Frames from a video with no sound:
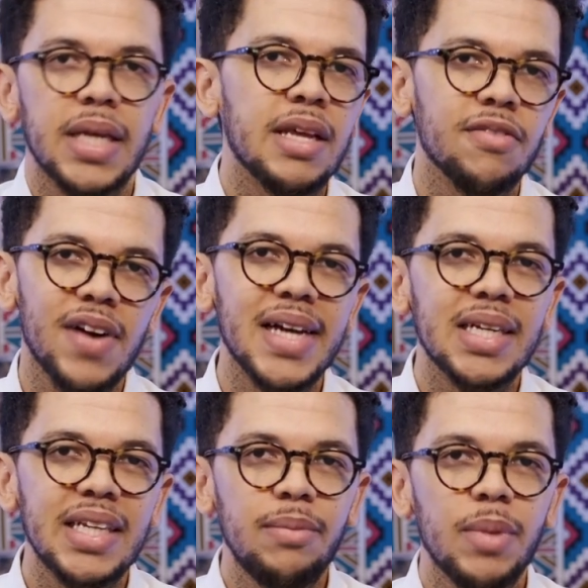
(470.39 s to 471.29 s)
And then
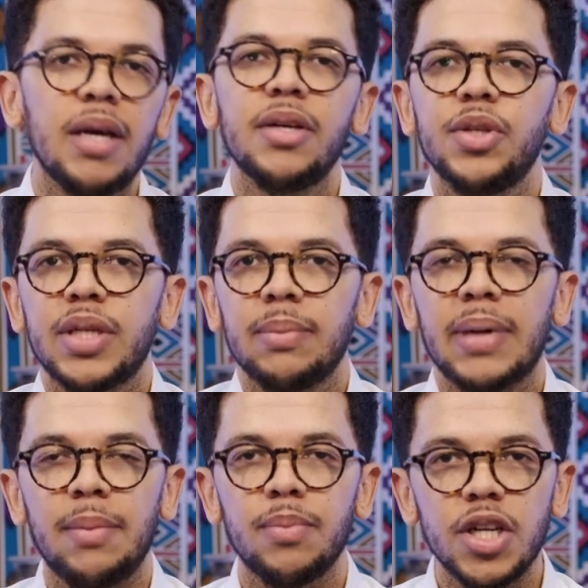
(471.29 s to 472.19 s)
finally, you can
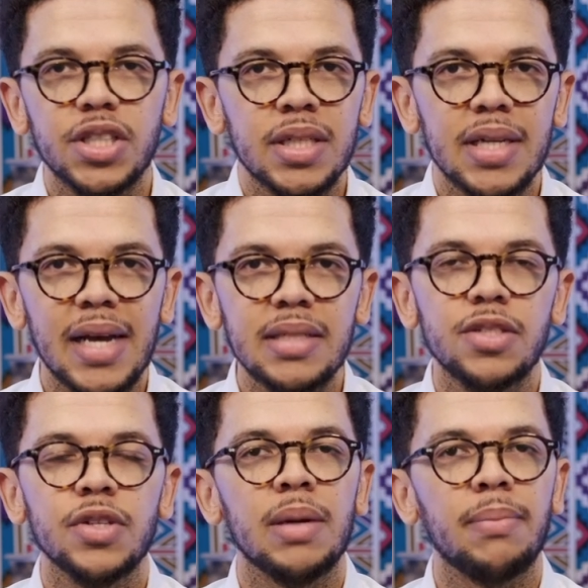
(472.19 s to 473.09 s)
buy
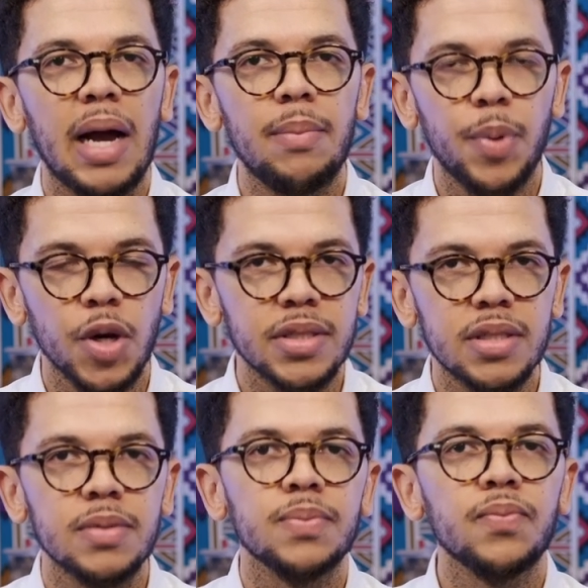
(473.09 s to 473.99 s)
merchandise, you can buy
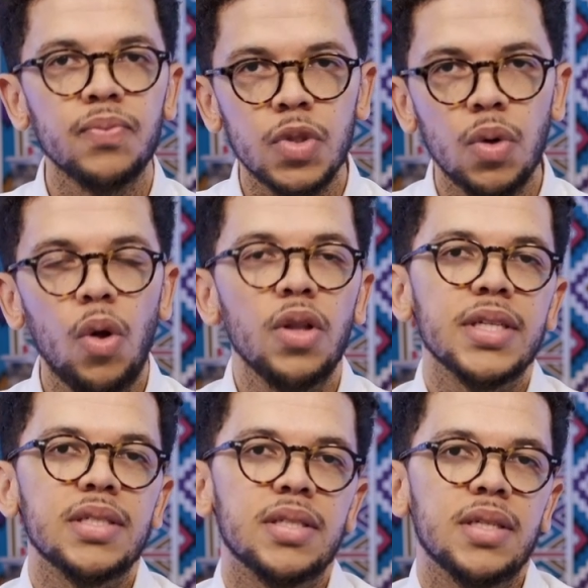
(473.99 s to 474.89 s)
books. All
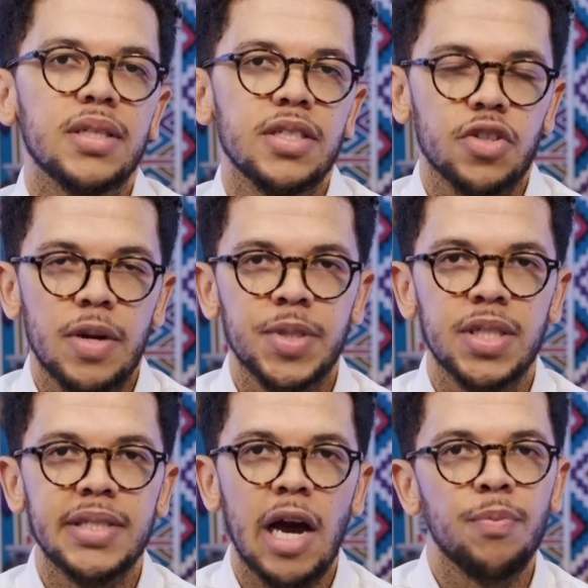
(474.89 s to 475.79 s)
this is in the
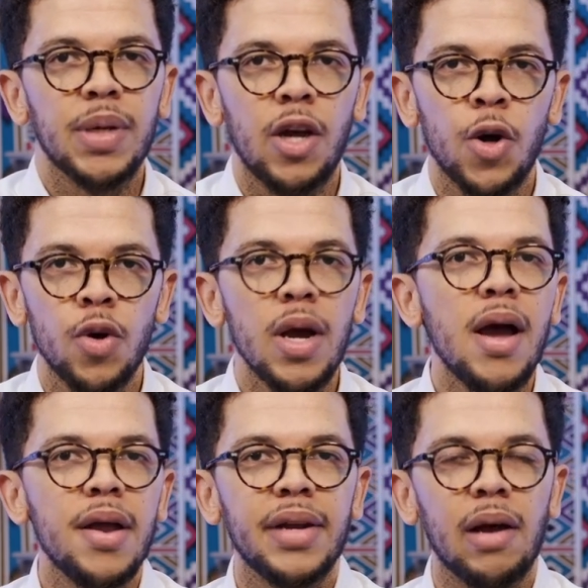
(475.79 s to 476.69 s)
description down below.
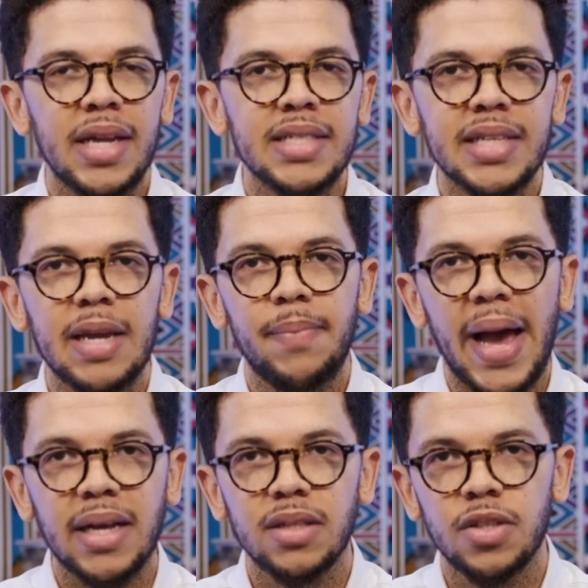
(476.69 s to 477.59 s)
Now let's get
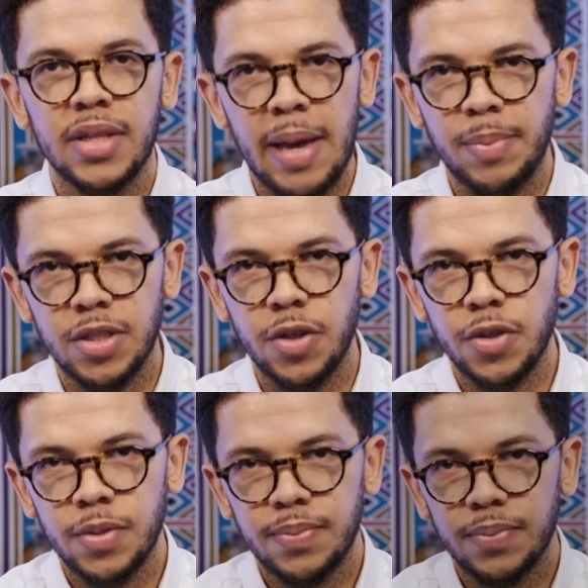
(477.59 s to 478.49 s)
back to the episode.